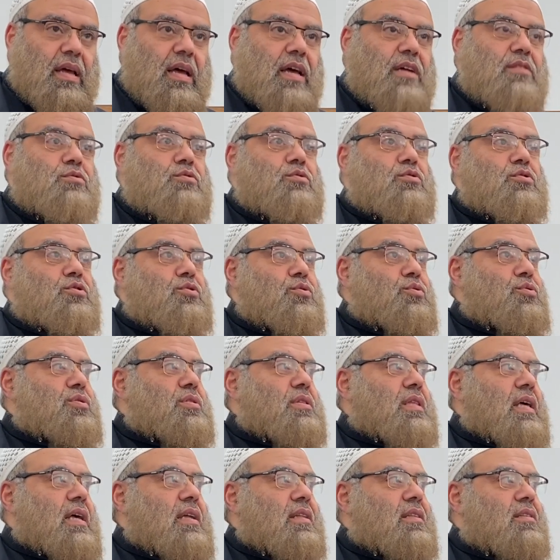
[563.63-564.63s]
and to
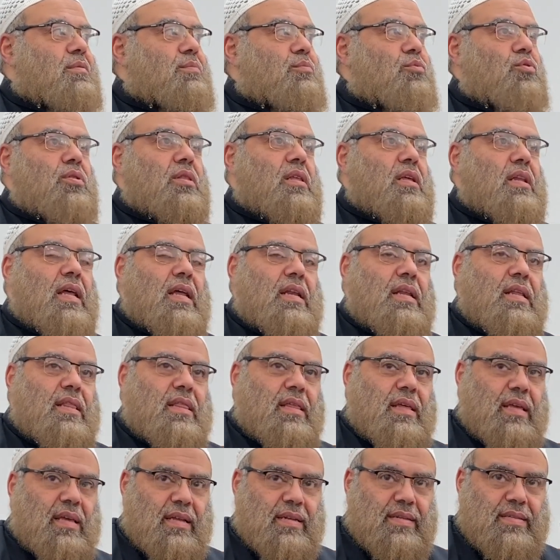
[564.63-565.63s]
choose that more than
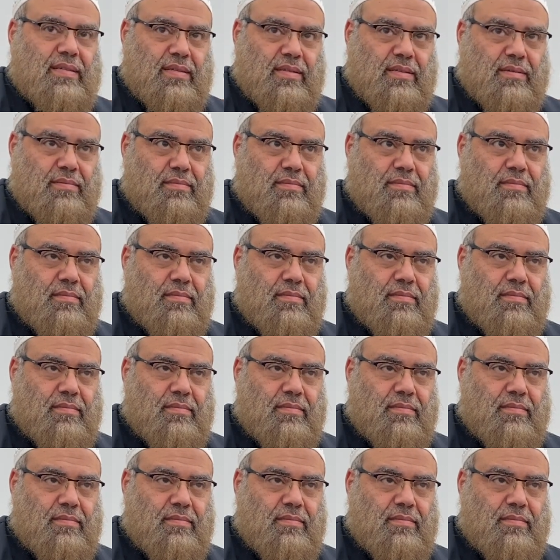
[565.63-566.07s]
anything else.